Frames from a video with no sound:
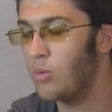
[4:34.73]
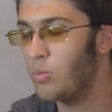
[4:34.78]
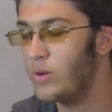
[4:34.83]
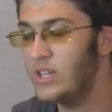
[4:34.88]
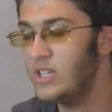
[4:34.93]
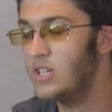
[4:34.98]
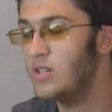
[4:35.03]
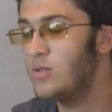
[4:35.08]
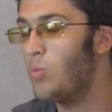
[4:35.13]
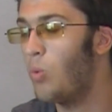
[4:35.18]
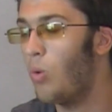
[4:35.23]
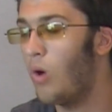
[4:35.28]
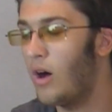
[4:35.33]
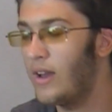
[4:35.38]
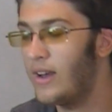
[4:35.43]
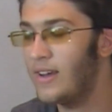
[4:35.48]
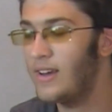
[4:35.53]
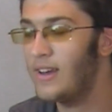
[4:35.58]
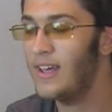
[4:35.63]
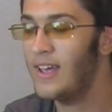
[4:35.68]
we didn't
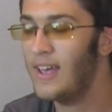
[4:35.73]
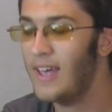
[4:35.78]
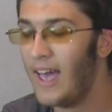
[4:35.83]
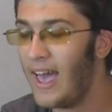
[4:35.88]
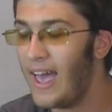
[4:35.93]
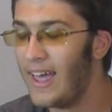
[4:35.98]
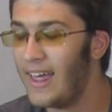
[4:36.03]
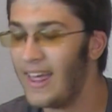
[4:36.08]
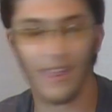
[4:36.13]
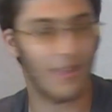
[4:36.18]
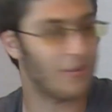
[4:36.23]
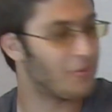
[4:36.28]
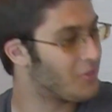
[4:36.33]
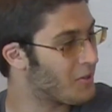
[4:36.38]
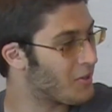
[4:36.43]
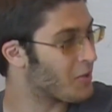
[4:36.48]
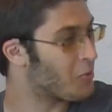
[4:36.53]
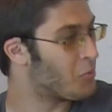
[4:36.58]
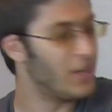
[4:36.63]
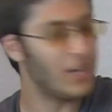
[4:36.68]
want...
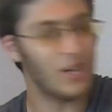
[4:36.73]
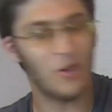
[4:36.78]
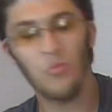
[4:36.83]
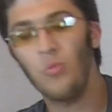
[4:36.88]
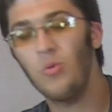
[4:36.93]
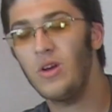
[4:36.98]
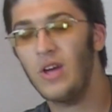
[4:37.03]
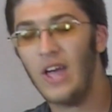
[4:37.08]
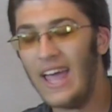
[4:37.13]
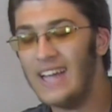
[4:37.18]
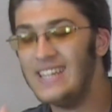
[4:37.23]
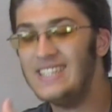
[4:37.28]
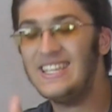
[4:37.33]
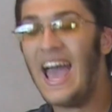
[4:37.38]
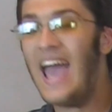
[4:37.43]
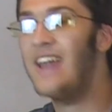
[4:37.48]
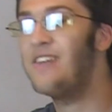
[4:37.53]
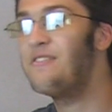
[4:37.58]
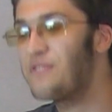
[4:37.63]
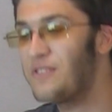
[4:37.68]
we didn't
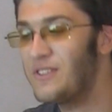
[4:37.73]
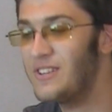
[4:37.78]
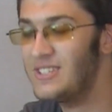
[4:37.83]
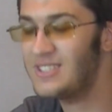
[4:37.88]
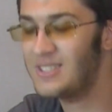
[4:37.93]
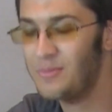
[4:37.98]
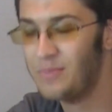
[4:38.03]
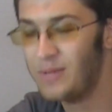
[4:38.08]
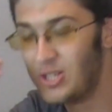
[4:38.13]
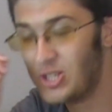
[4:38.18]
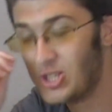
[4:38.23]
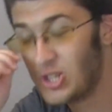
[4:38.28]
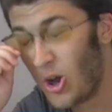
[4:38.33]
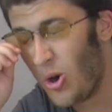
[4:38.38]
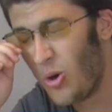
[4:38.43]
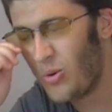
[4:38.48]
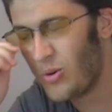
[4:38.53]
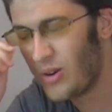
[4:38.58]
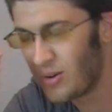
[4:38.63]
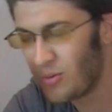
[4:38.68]
intend for this to be
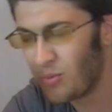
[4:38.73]
shown,